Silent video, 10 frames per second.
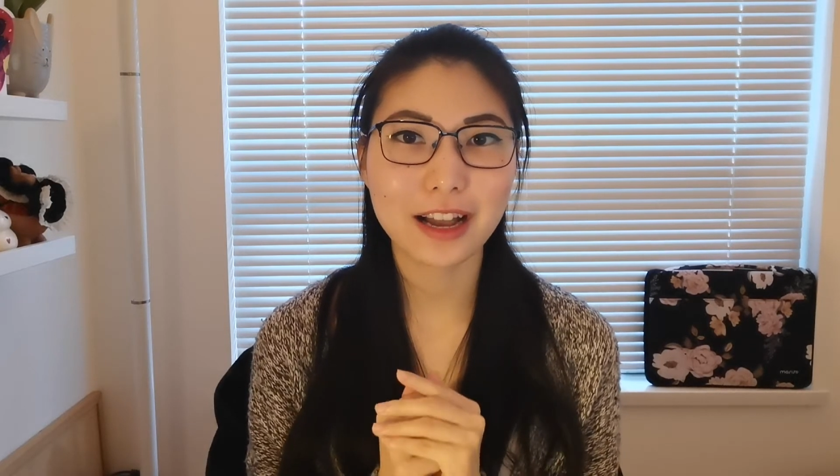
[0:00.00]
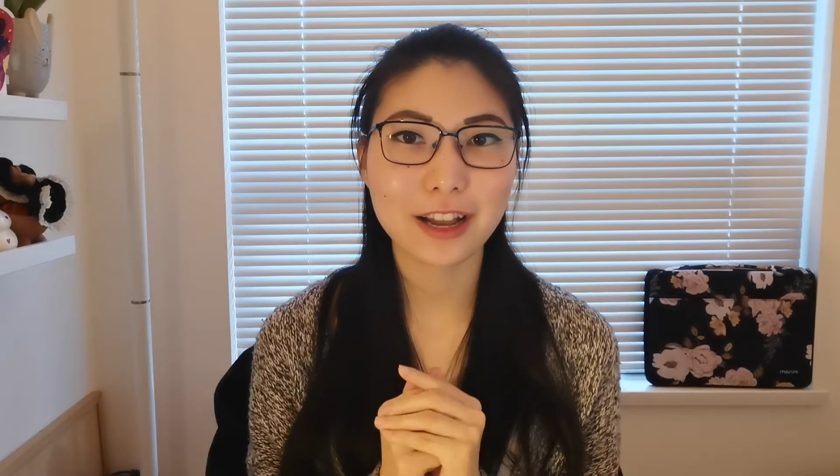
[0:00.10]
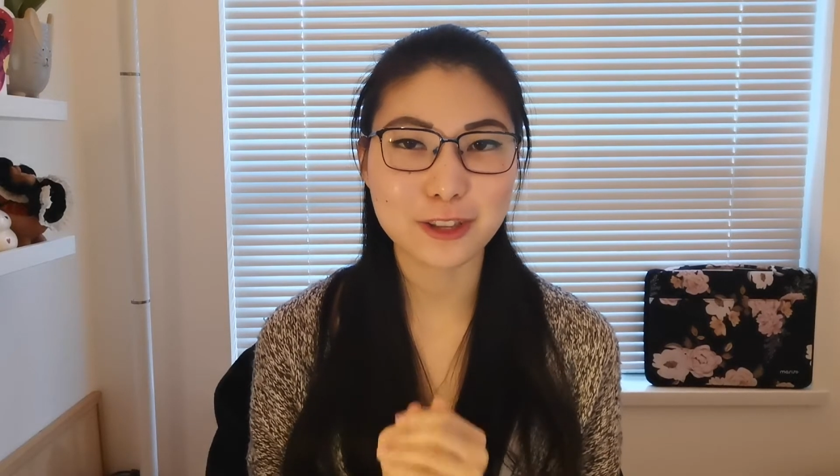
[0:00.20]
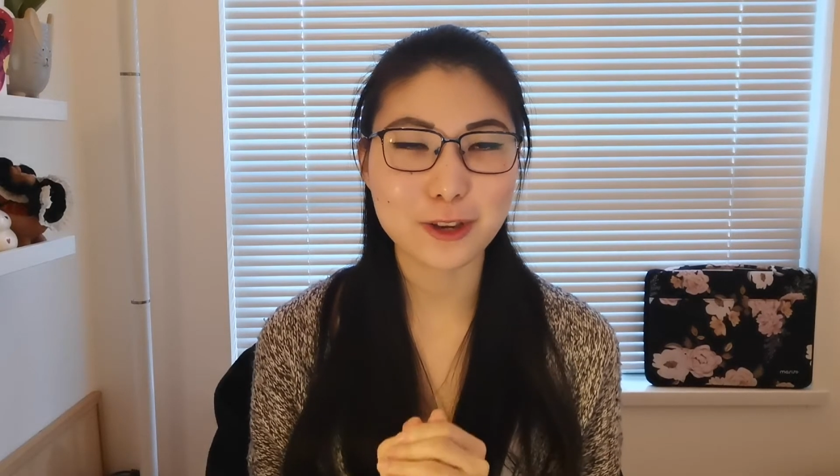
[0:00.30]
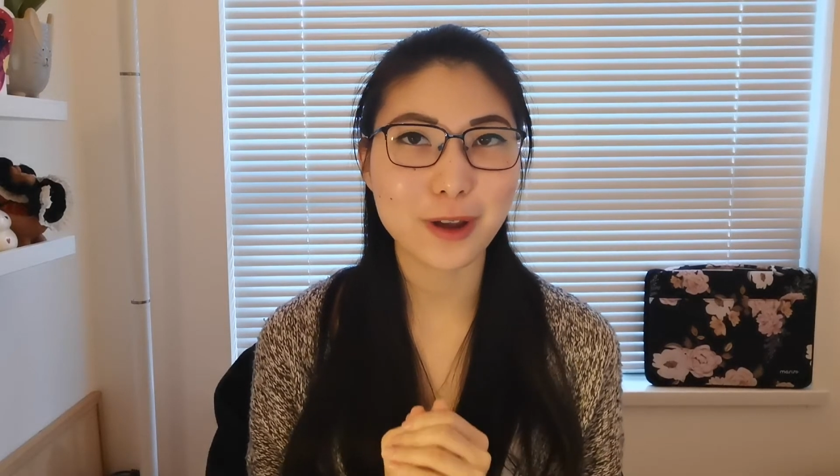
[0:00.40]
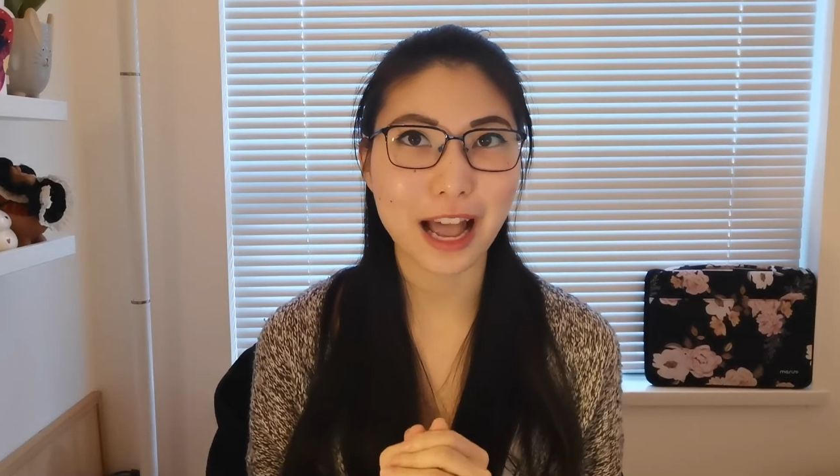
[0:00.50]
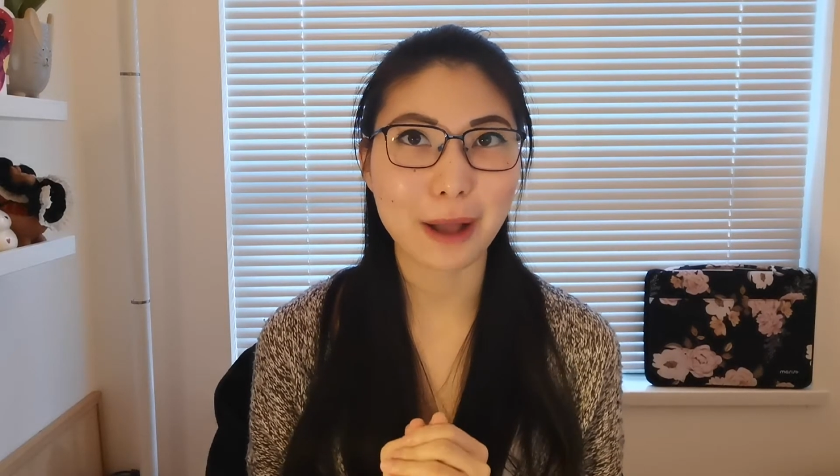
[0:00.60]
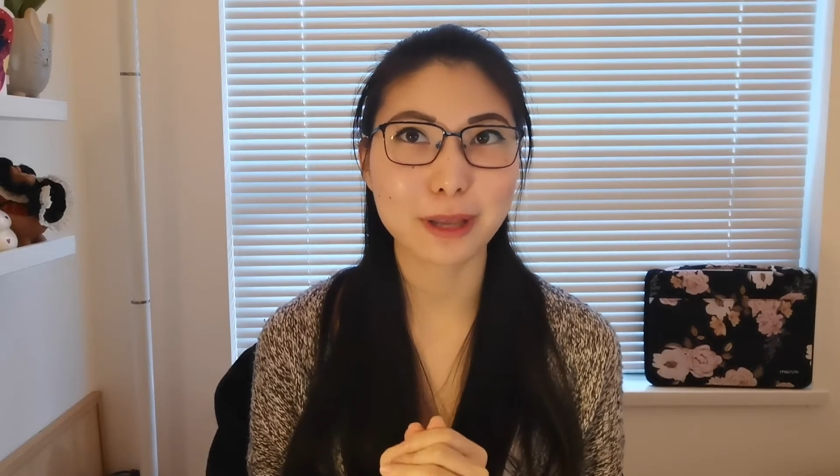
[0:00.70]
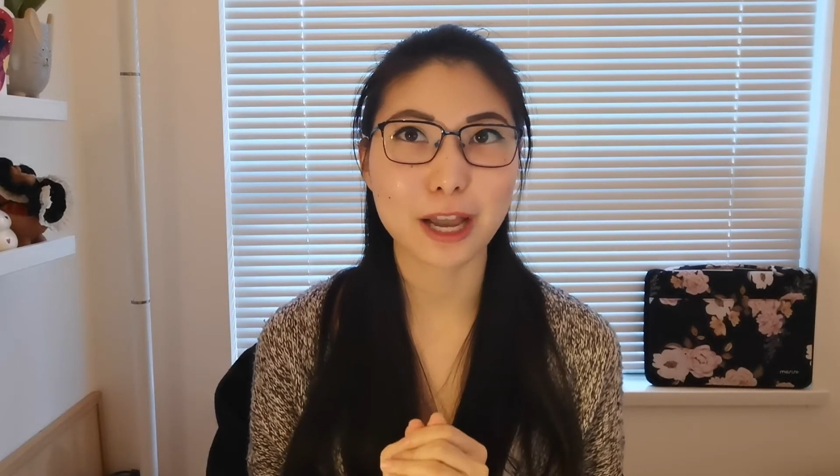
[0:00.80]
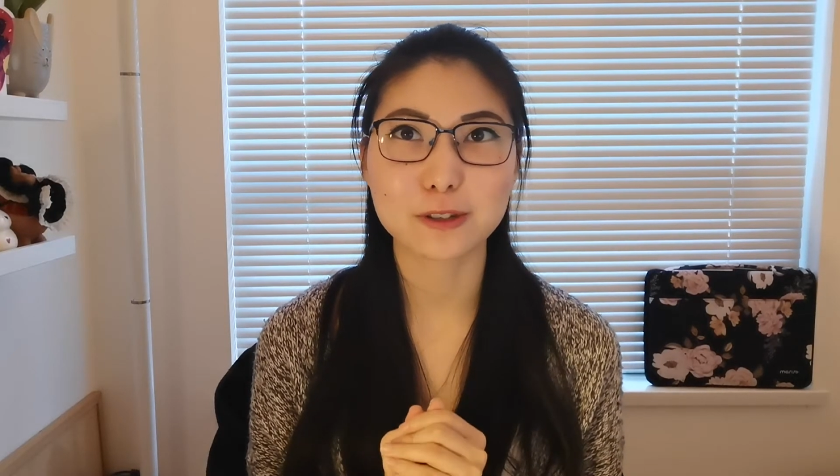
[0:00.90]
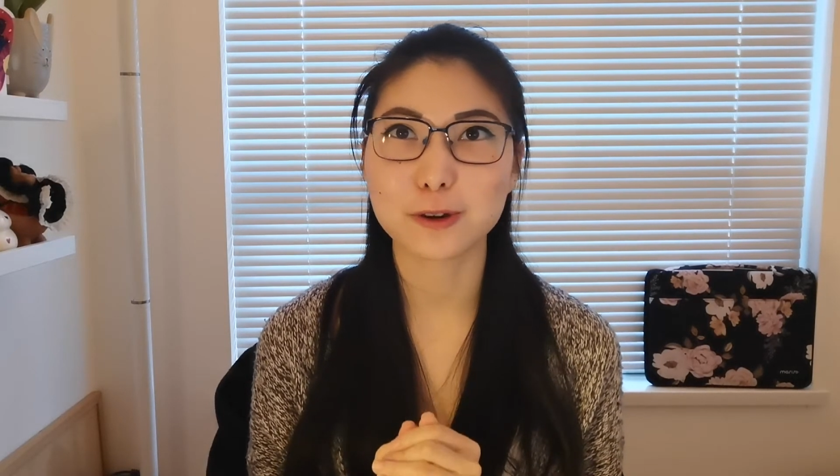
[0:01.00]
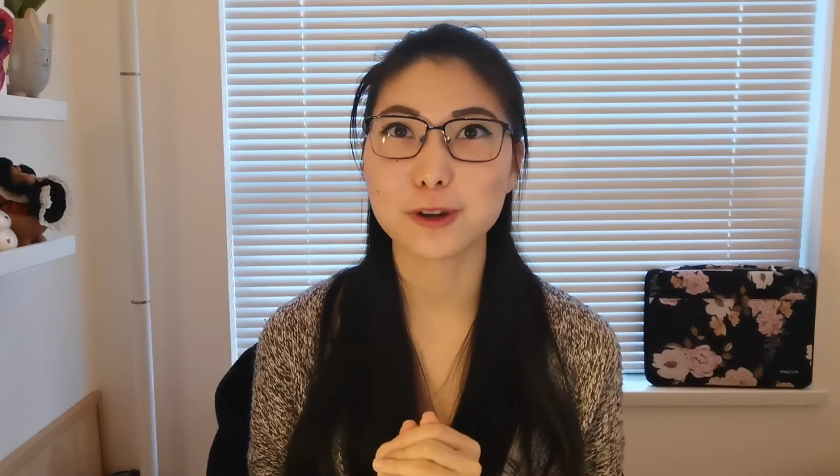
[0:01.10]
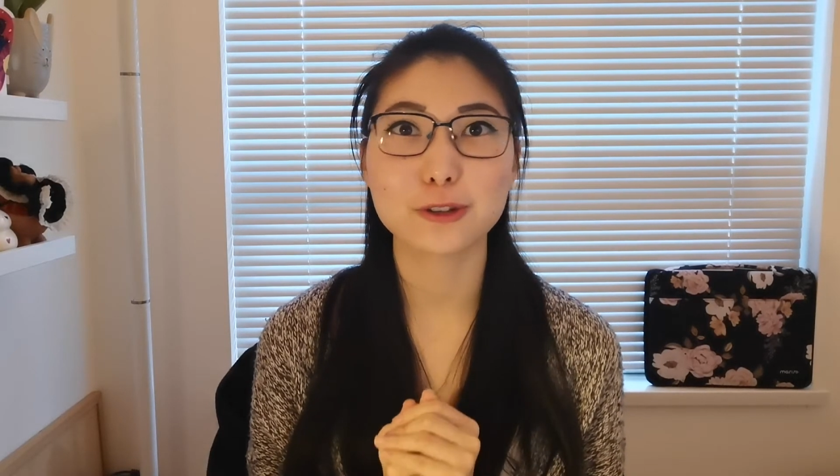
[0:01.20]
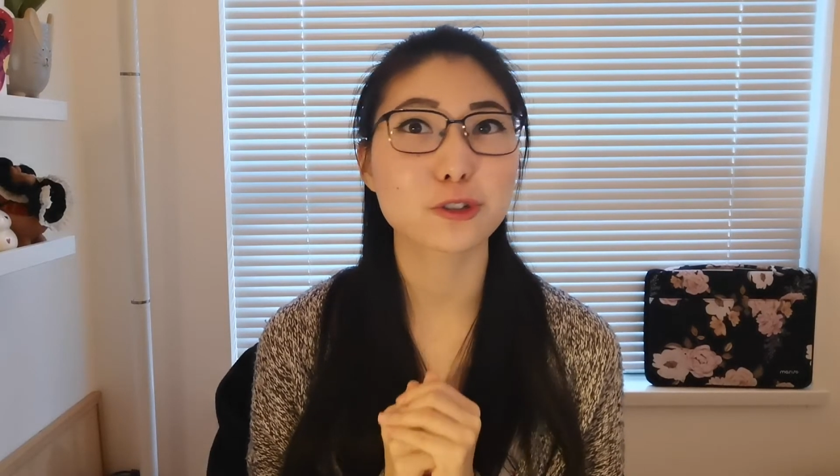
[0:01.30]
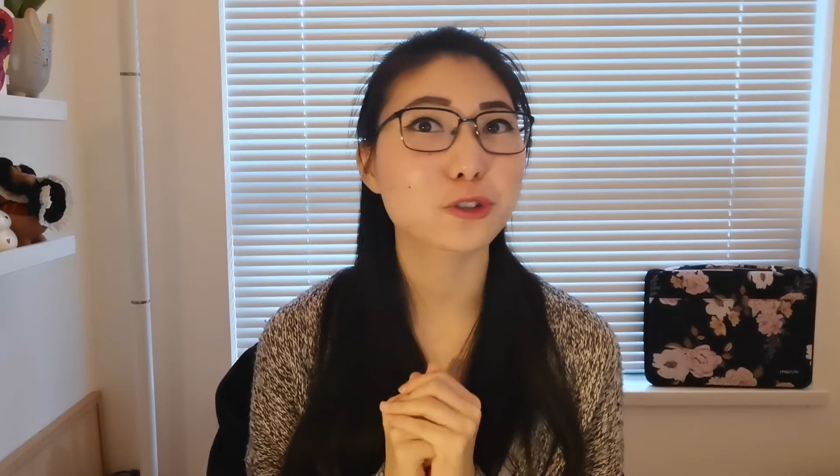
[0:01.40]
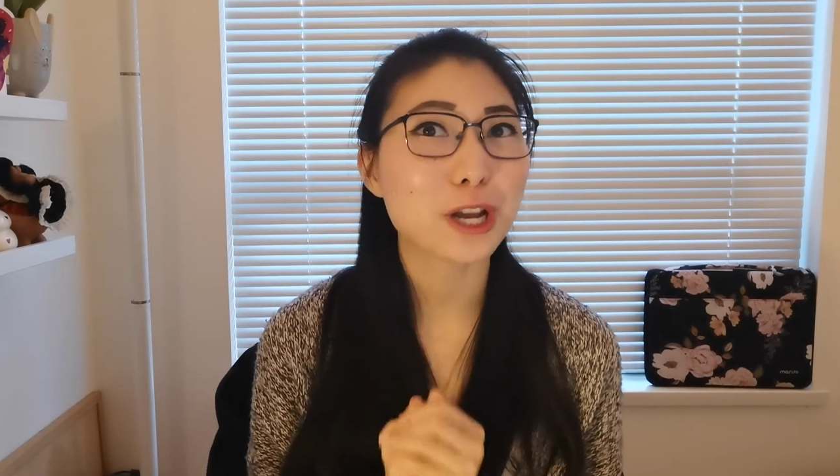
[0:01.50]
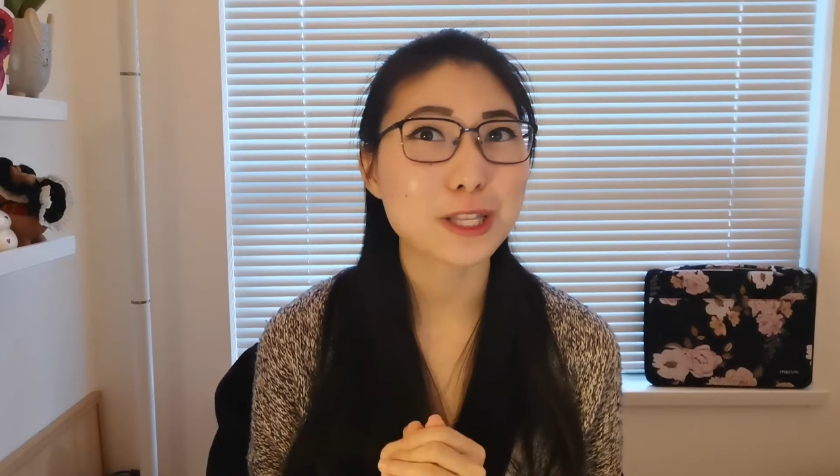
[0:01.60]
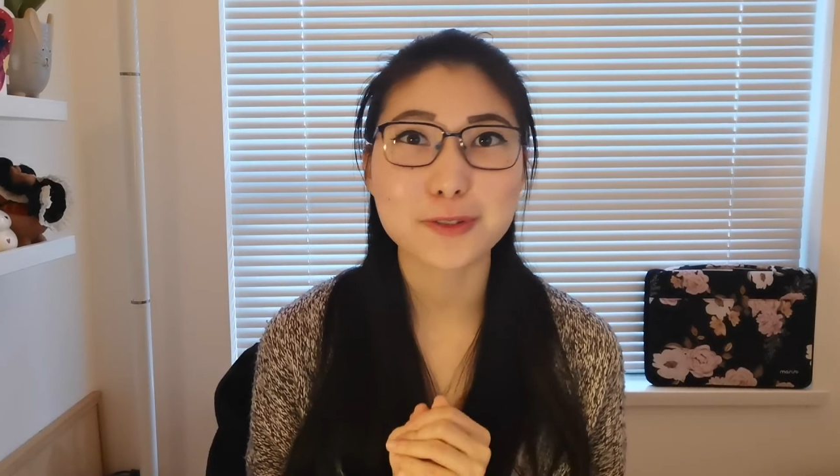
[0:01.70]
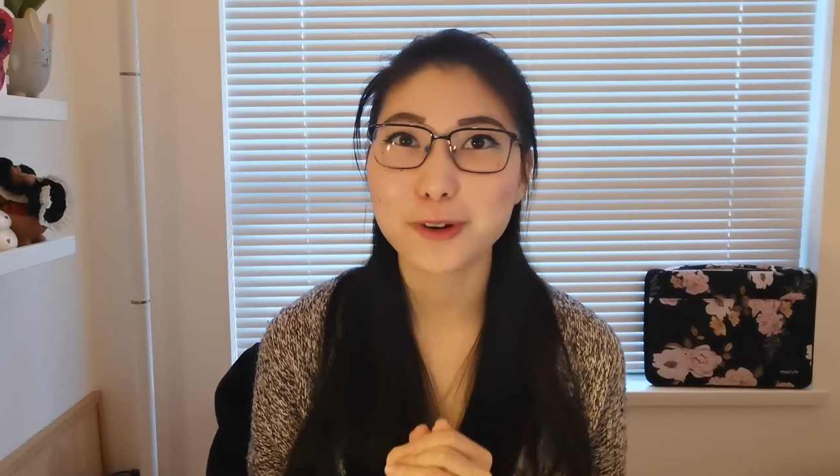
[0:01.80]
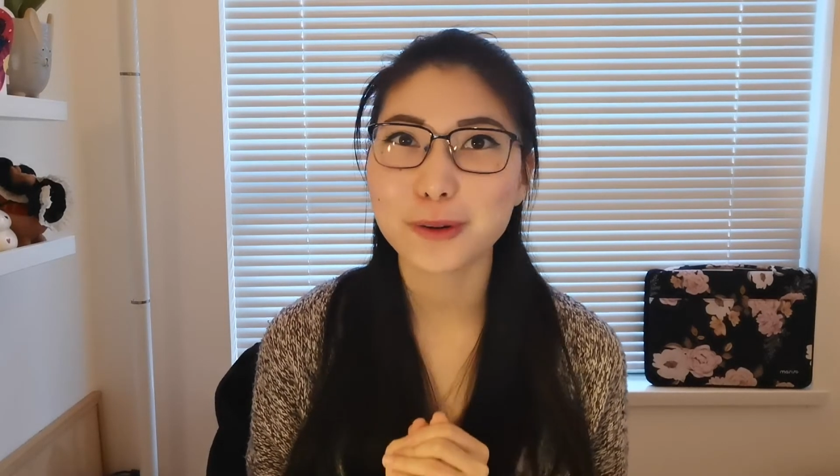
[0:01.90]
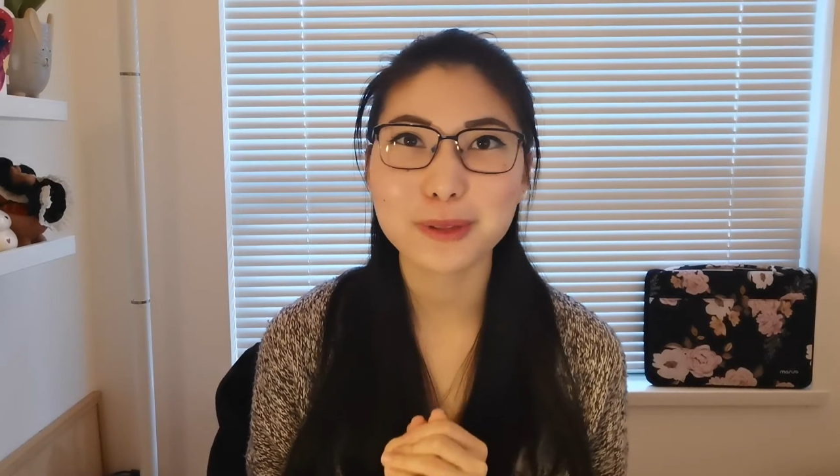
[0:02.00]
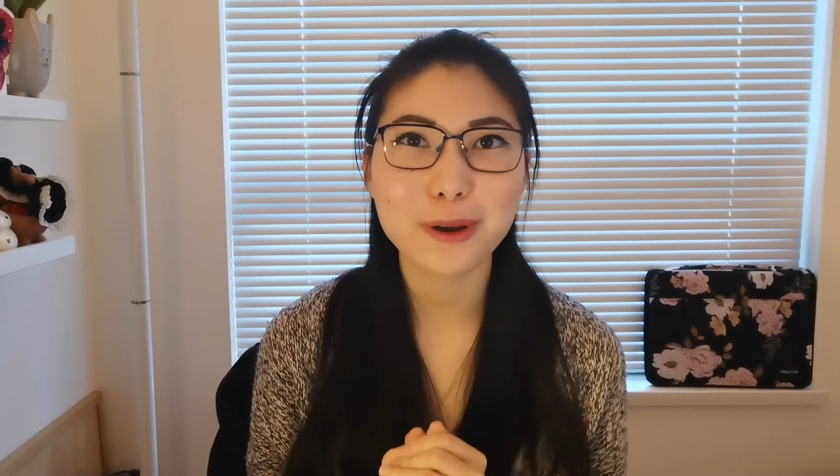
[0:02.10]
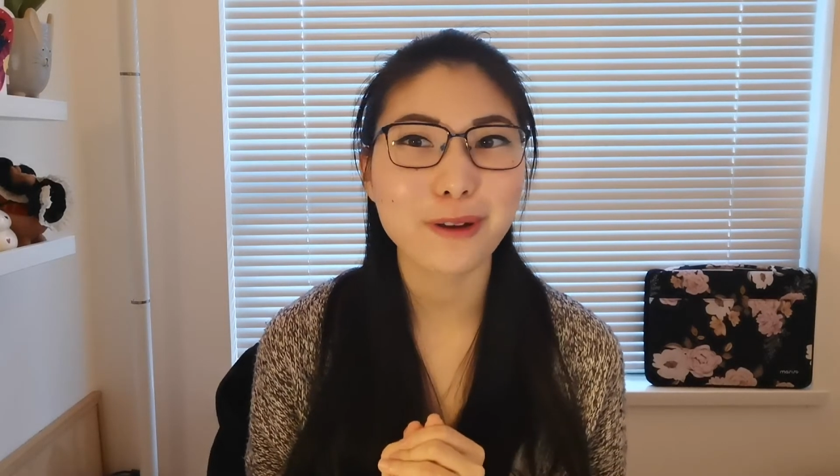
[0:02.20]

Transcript: a new app that is going to transform the